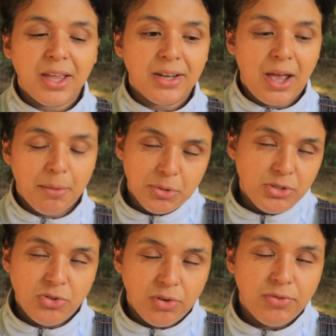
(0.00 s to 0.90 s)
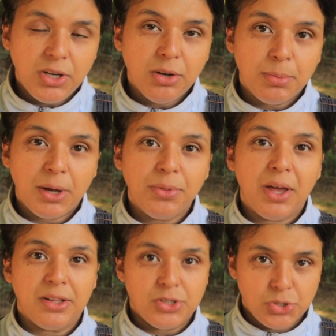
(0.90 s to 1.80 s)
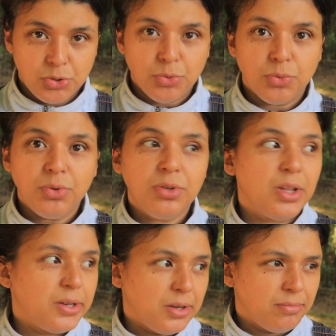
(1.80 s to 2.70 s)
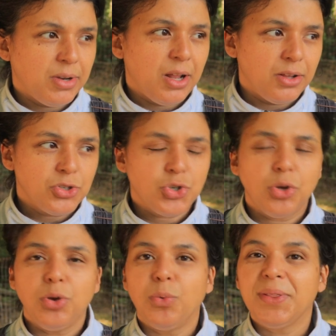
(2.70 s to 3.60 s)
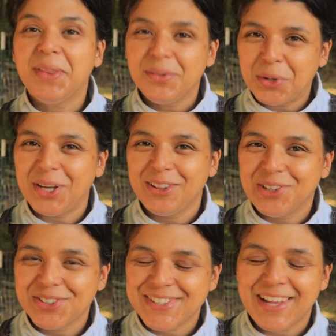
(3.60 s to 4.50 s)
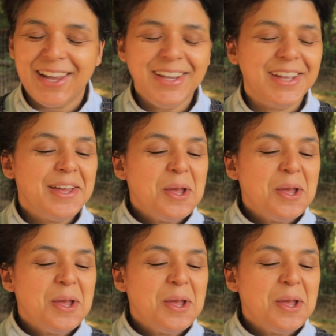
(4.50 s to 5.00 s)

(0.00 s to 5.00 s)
and I'm going to do a video about that soon, and I'll show you what it looks like.